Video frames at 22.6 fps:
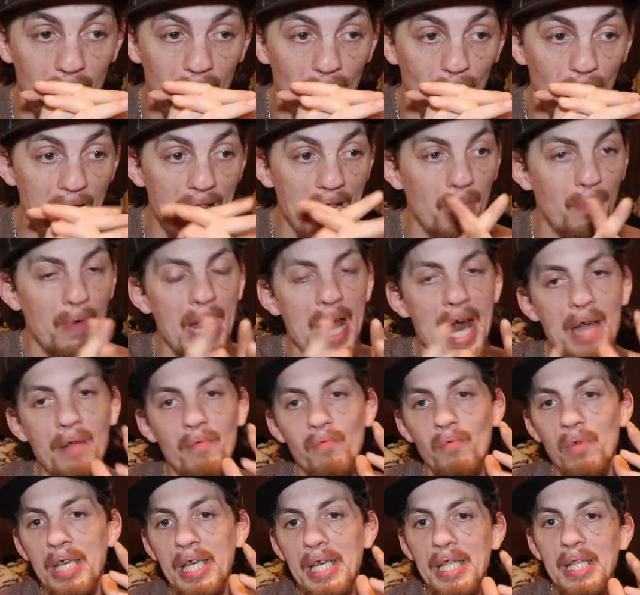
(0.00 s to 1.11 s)
when I
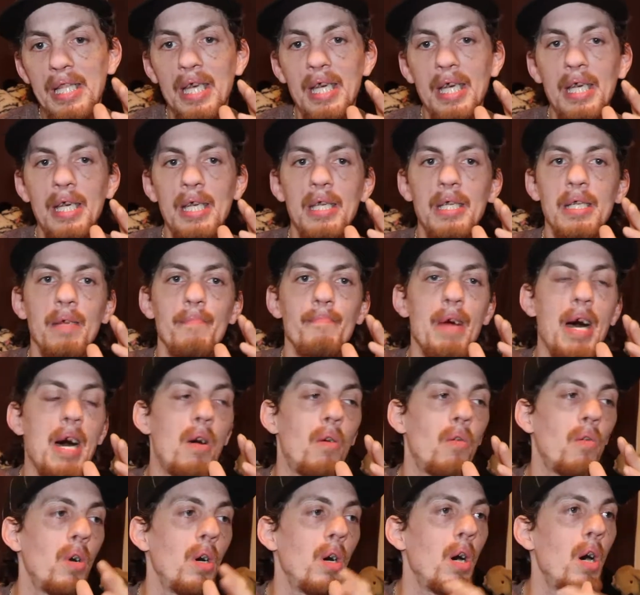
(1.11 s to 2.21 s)
read things
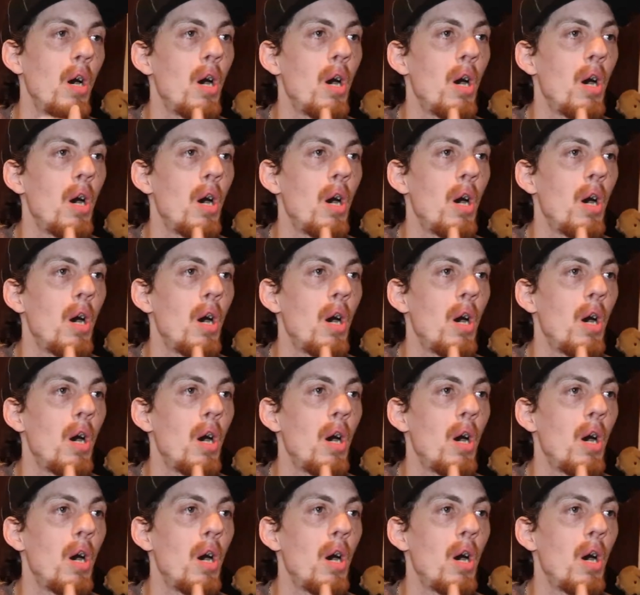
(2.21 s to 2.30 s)
about,